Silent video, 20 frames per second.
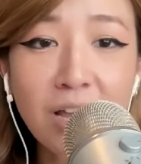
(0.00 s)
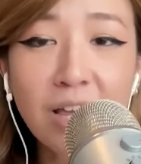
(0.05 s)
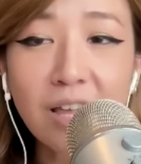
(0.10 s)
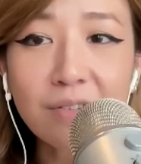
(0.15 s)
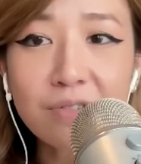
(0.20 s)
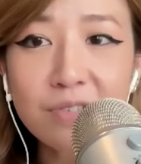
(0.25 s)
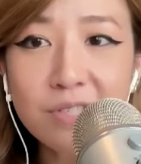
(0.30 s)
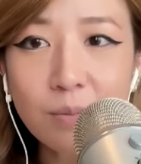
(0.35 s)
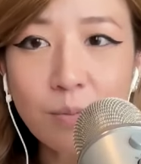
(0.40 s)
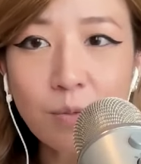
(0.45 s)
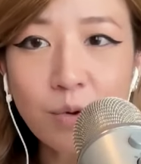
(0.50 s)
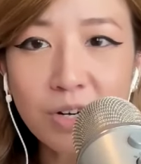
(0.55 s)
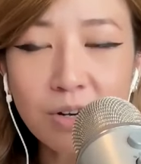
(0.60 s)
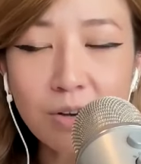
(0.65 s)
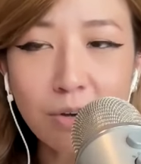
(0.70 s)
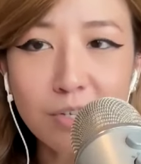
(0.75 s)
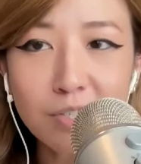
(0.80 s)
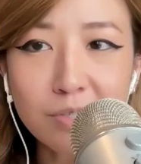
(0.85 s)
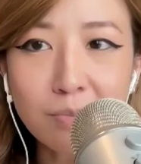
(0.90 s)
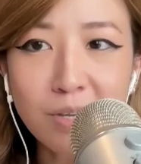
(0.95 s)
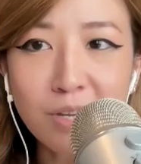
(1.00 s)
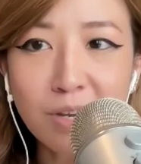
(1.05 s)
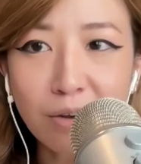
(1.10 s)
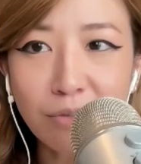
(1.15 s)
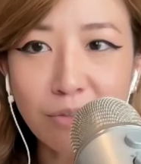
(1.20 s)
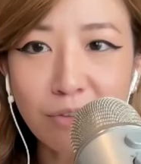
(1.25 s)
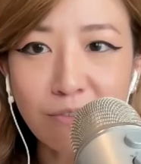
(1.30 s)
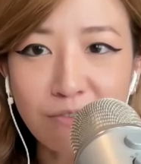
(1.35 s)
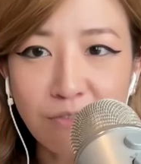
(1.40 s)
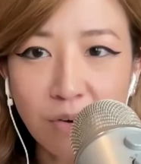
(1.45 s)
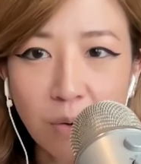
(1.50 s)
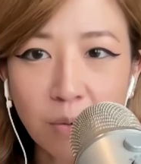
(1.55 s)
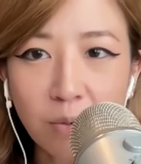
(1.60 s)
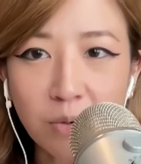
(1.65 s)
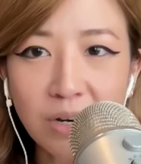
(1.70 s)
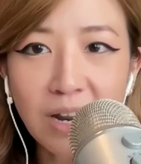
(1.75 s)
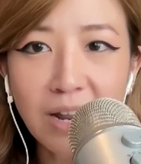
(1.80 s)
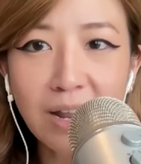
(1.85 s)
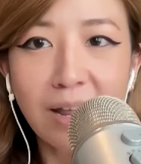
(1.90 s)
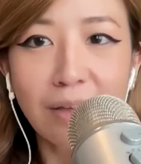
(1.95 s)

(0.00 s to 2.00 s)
If someone calls me on the phone